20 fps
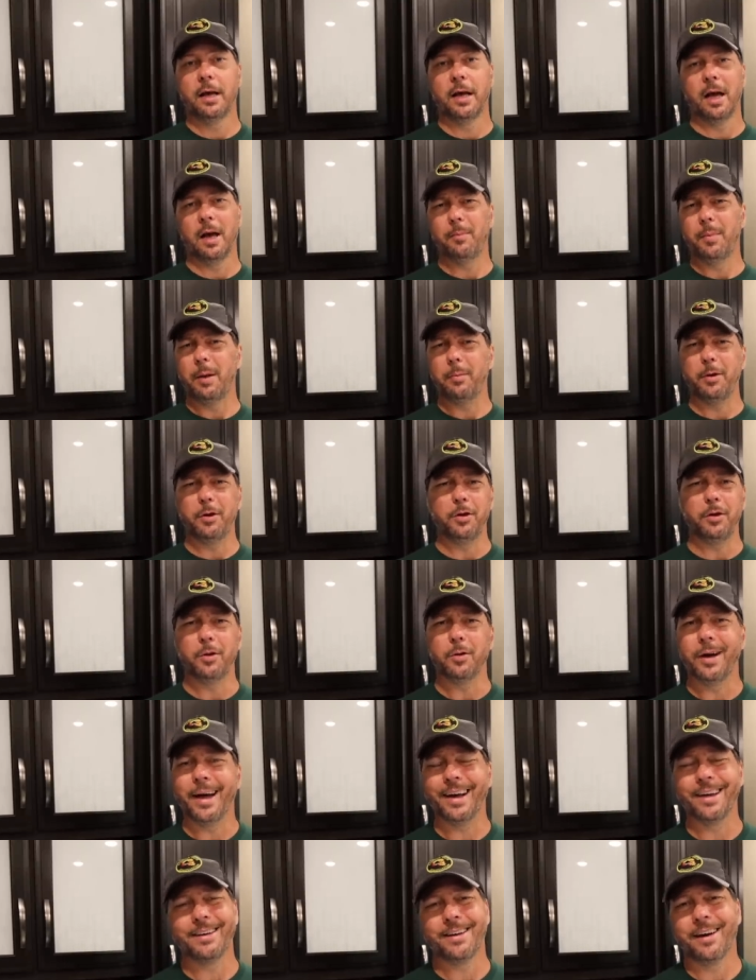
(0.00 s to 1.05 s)
Uh, maybe you do,
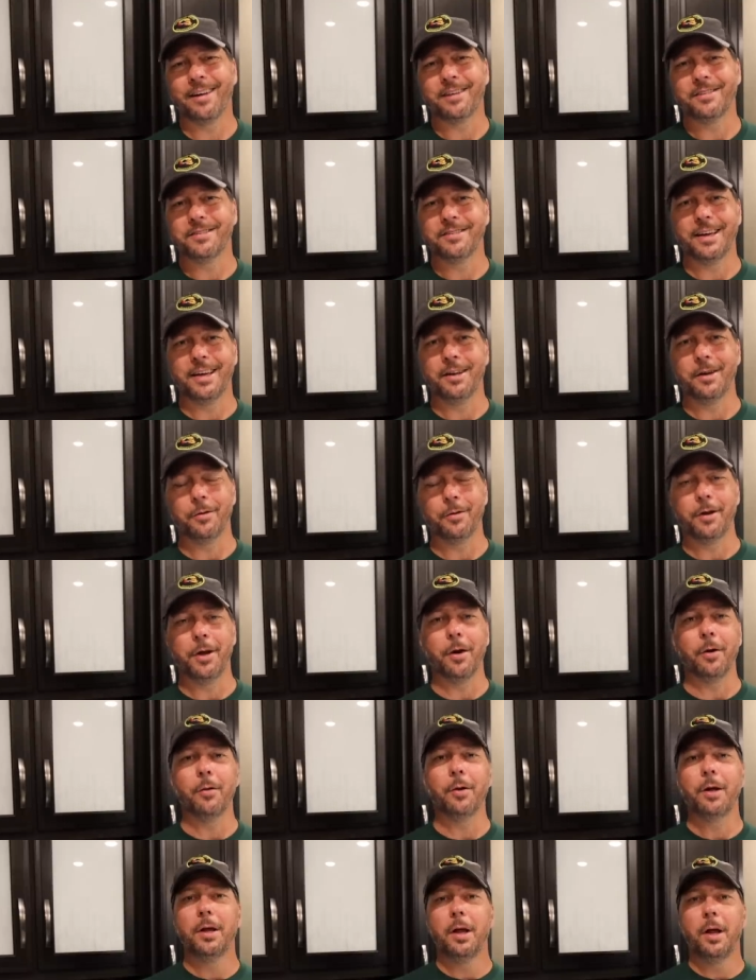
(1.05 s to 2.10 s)
I honestly I don't
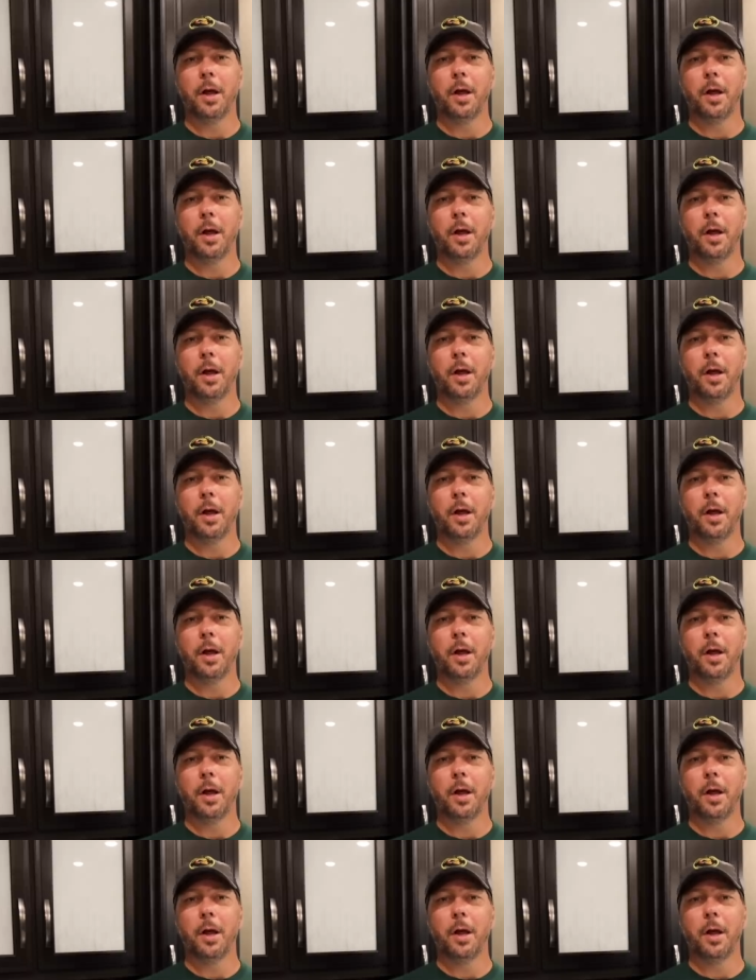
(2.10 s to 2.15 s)
know.